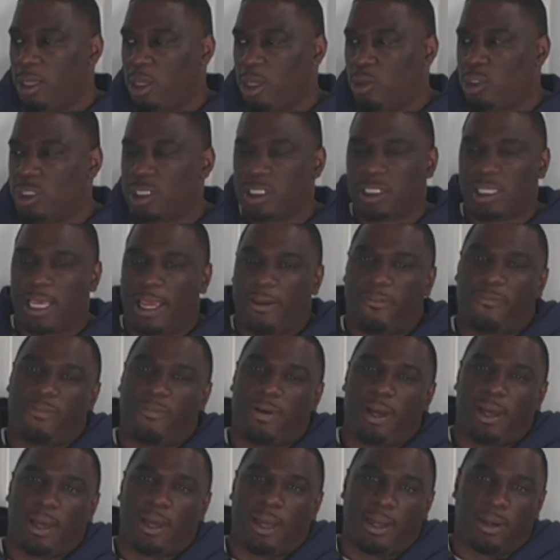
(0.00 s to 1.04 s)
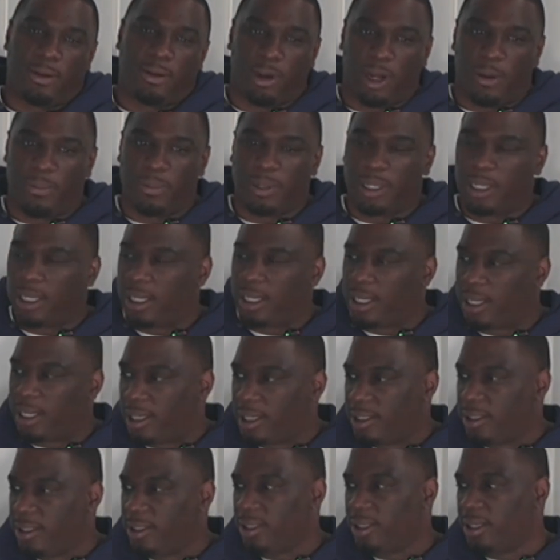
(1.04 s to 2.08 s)
you just say fine or I'm good.
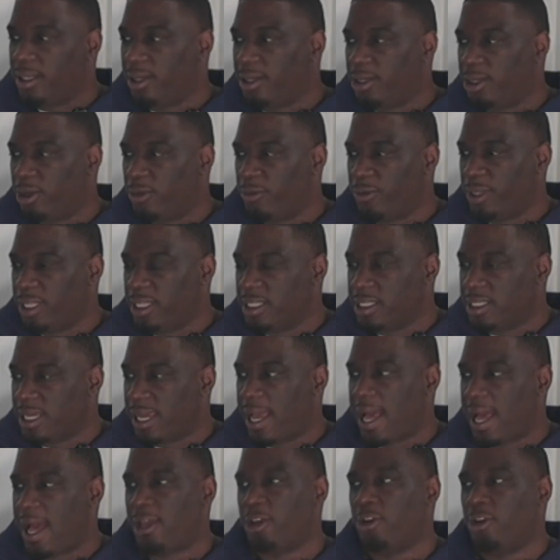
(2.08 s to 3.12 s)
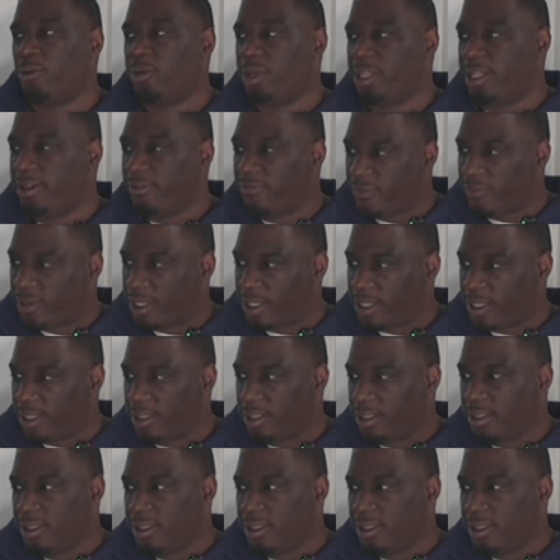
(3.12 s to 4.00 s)
You know, you don't really say how you really feeling.